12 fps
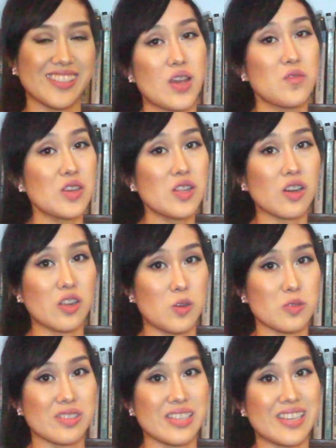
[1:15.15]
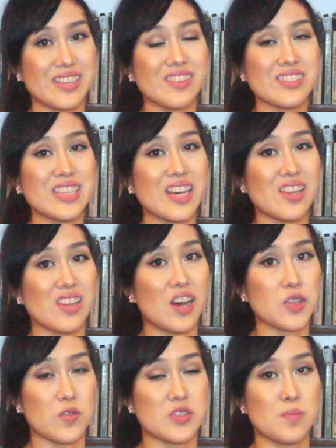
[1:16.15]
If you look closely, you'll see a
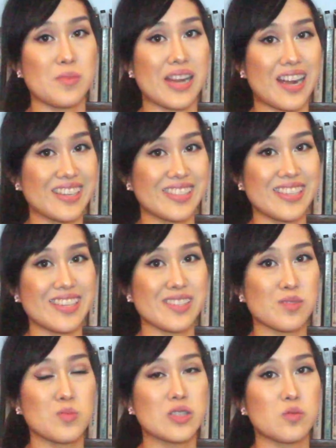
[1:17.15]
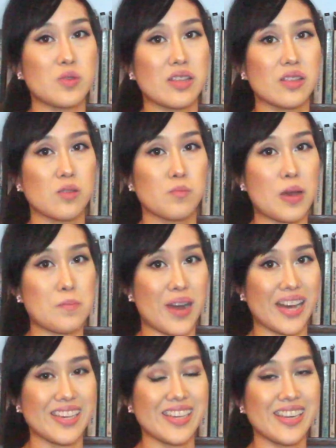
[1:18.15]
lot of similarities between
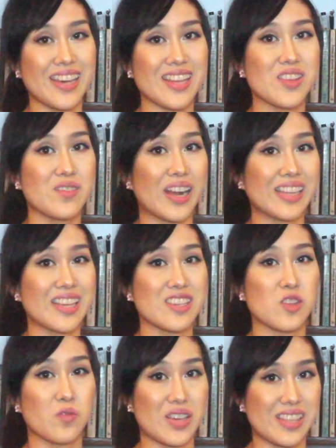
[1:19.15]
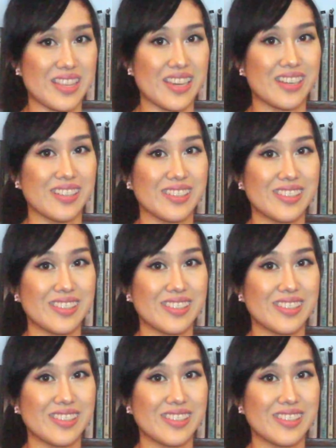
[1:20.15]
Baybayin and the writings of India.